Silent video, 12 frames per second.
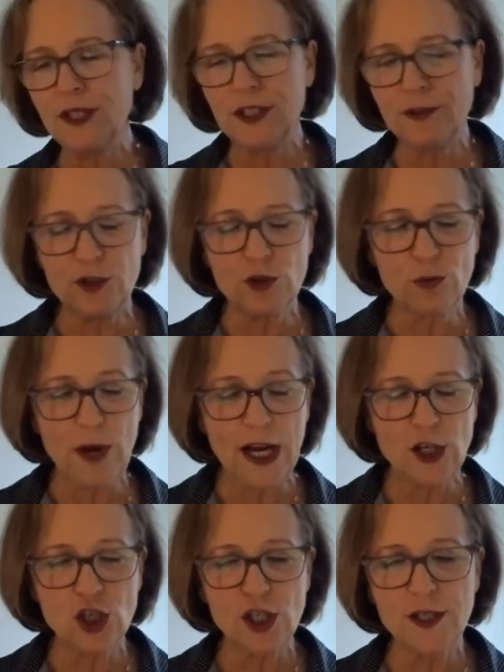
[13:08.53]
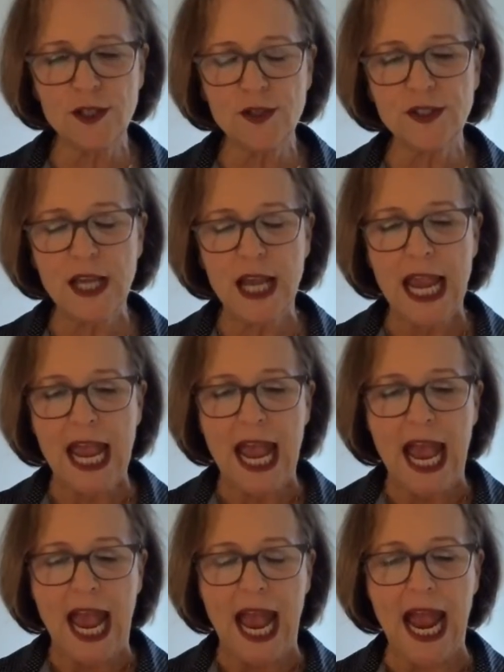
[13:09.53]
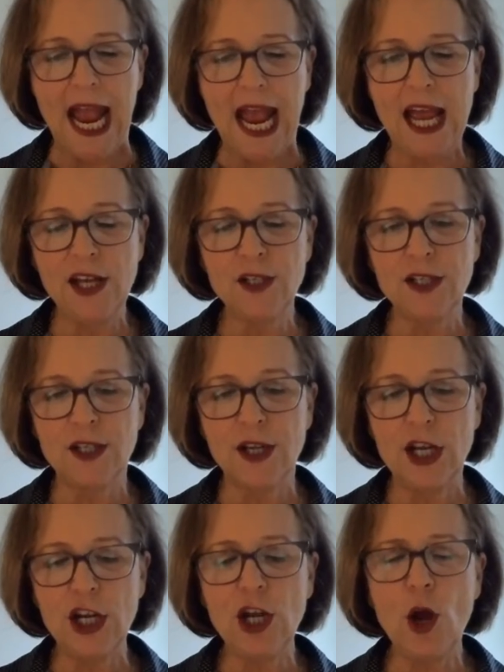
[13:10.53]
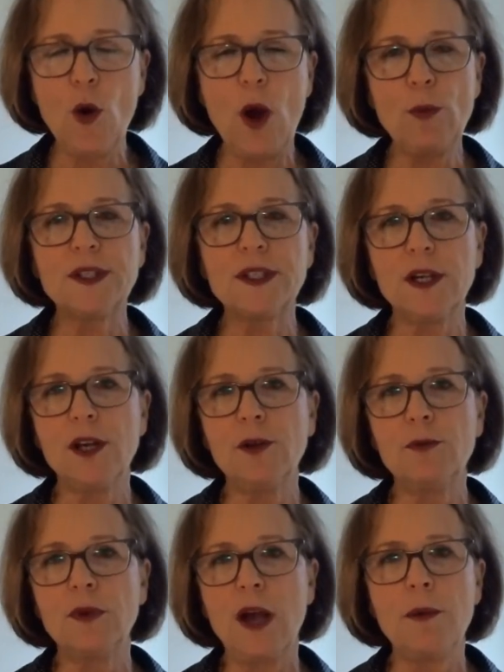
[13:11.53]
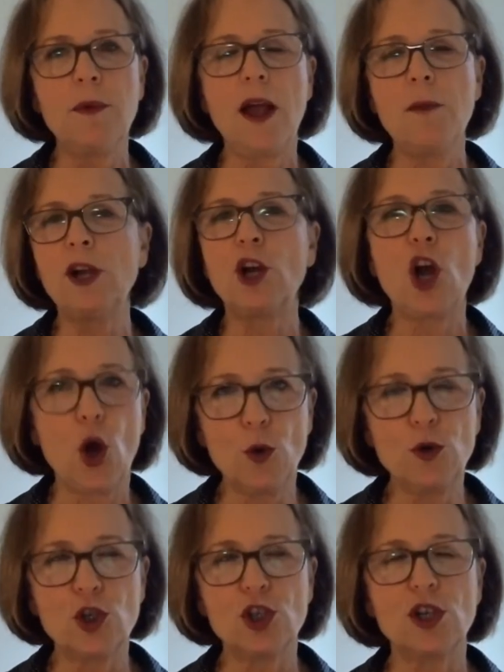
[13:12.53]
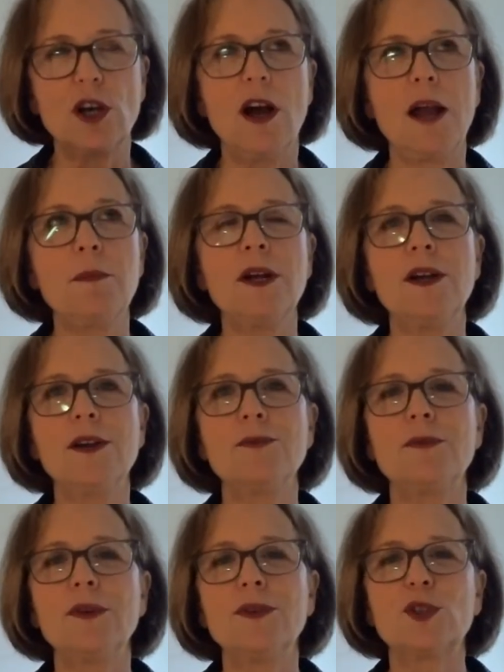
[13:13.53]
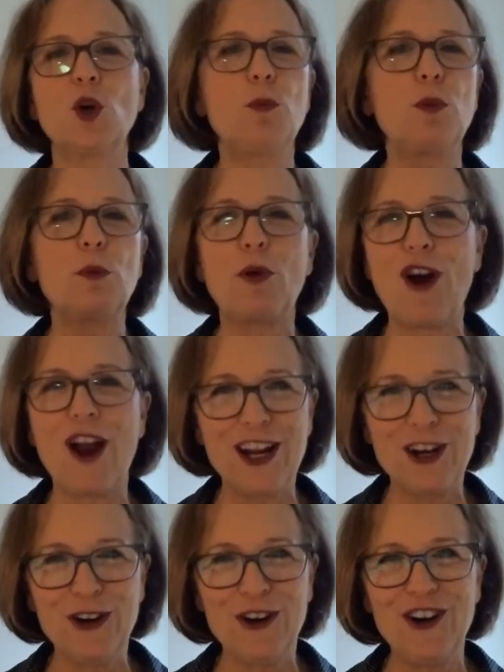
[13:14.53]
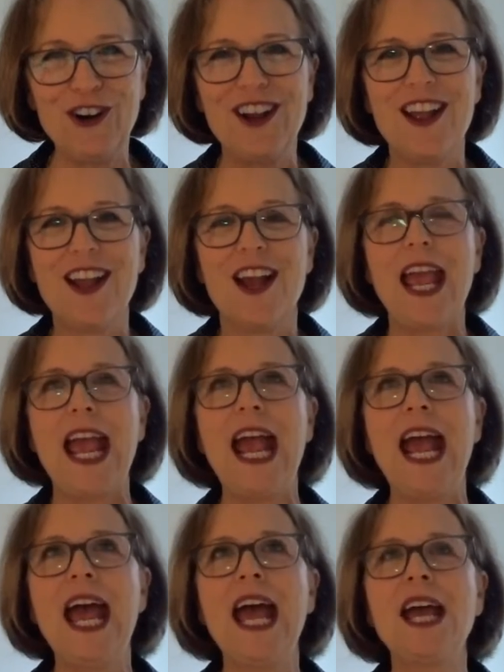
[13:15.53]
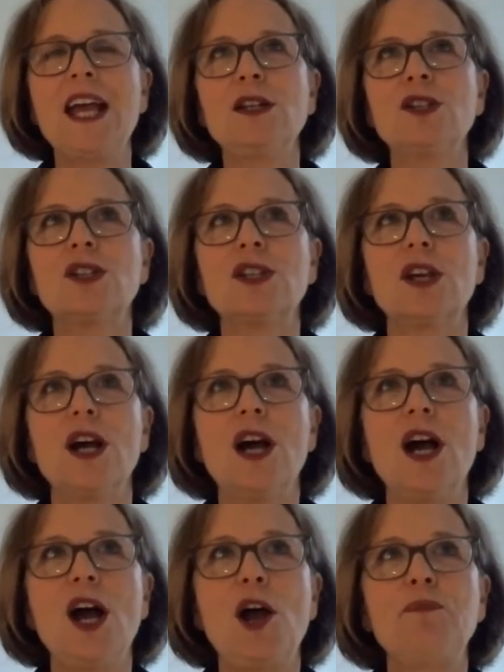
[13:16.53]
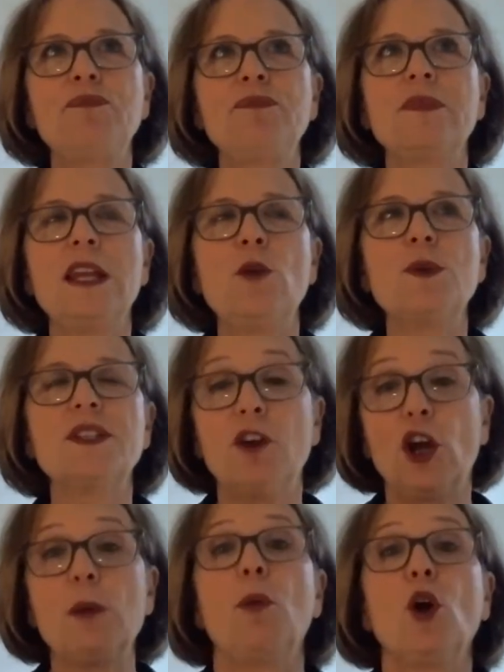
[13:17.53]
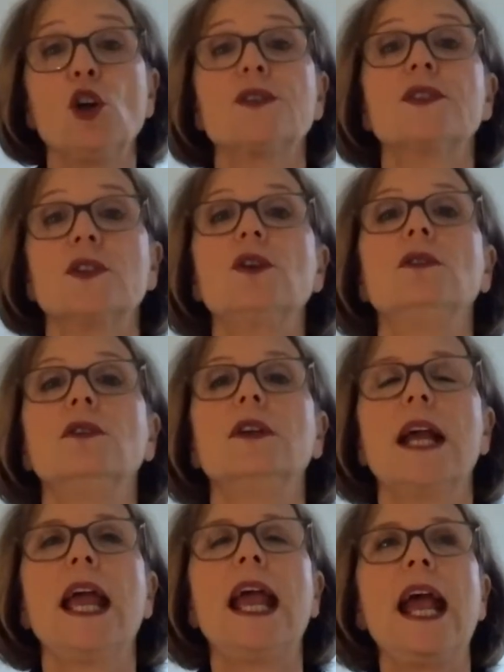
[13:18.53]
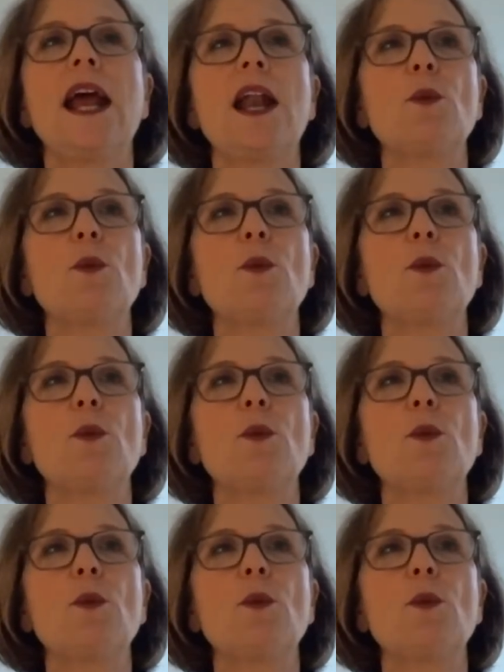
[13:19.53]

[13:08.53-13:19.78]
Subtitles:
of different directions. And, I'm a coach, I'm a sole proprietor, and it was very personal. And